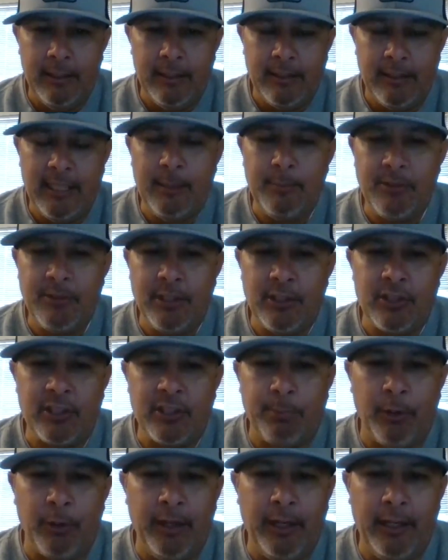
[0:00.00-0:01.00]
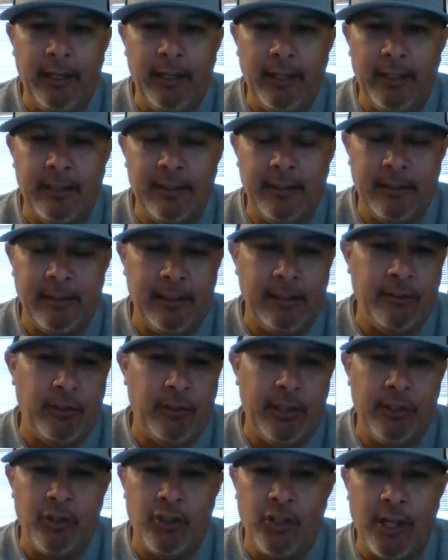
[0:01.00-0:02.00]
teams in the spring
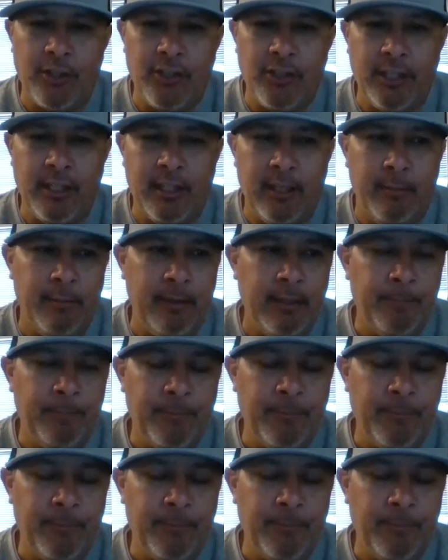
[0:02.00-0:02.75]
and judging them.